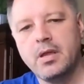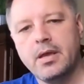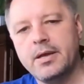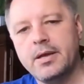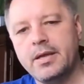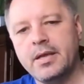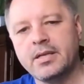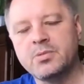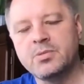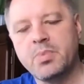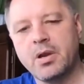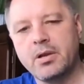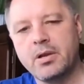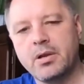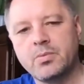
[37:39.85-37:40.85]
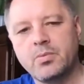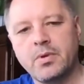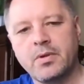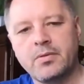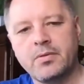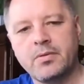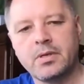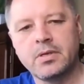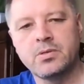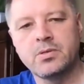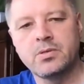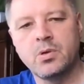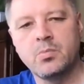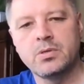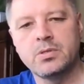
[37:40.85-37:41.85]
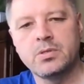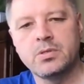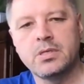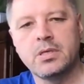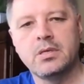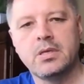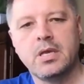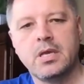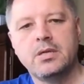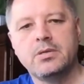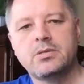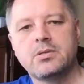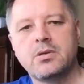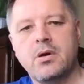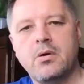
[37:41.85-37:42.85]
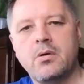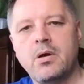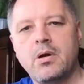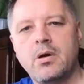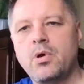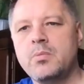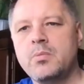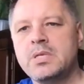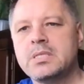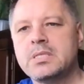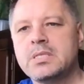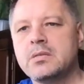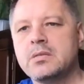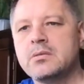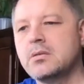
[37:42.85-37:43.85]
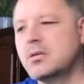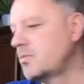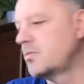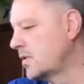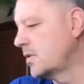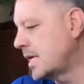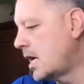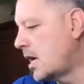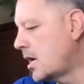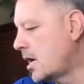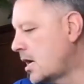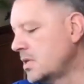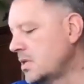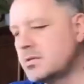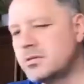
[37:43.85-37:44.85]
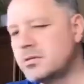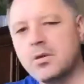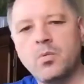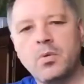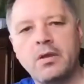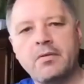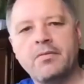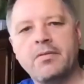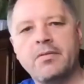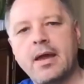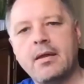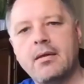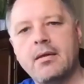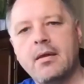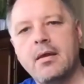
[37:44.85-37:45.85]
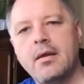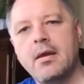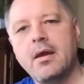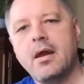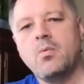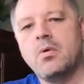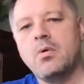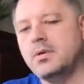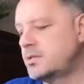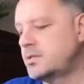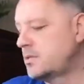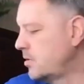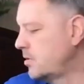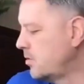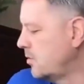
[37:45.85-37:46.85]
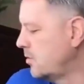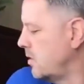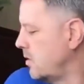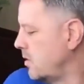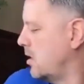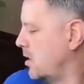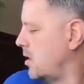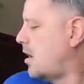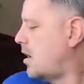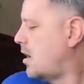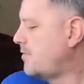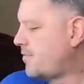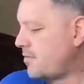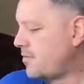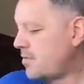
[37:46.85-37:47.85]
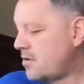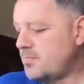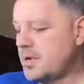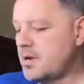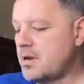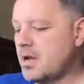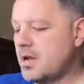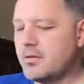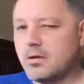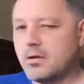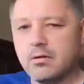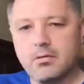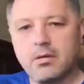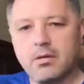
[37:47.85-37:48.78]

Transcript: uh, experience with the consumers and so i want to be sensitive with time and so with that i want to offer up another